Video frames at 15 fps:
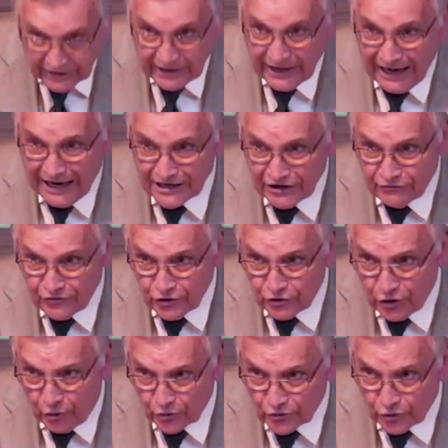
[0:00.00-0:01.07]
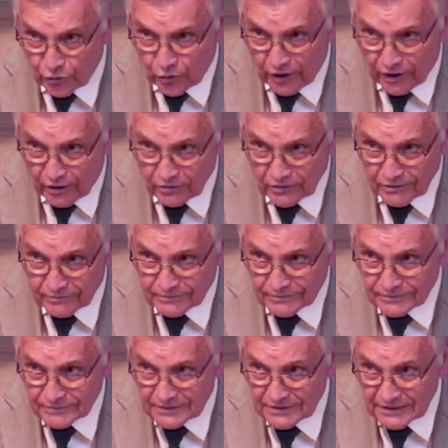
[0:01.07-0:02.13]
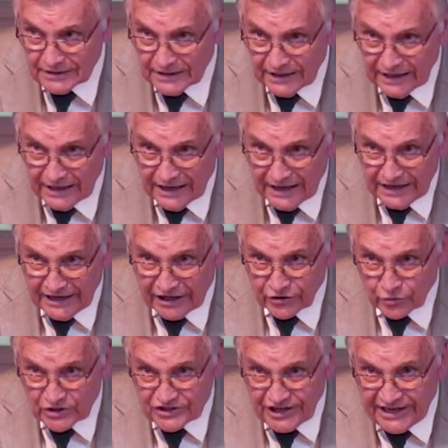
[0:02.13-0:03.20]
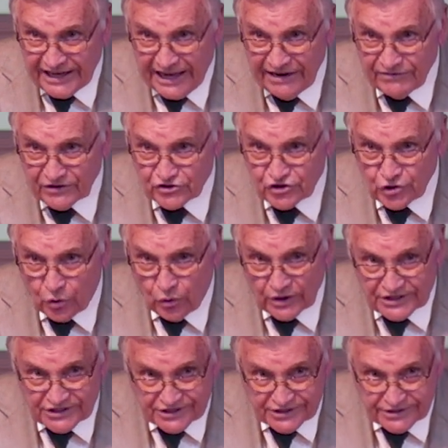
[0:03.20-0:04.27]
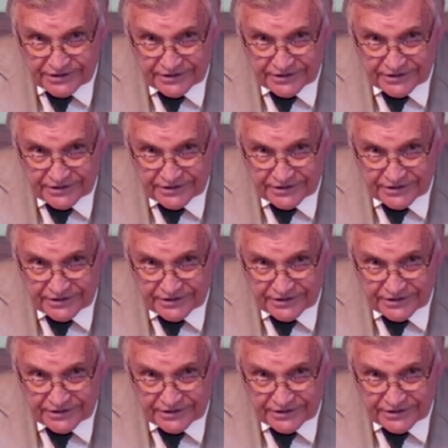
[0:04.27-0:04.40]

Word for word: and if you don't do well. In other words, he gave a choice.